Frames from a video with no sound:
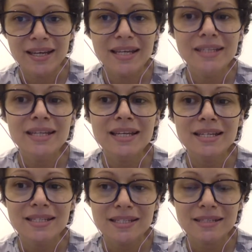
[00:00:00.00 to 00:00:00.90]
It
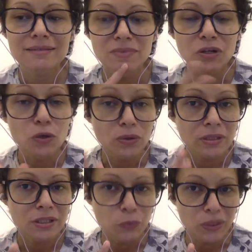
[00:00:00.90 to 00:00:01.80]
is,
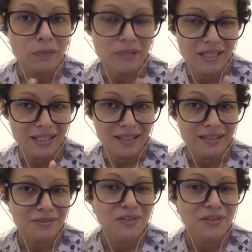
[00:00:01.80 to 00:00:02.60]
according to Wikipedia,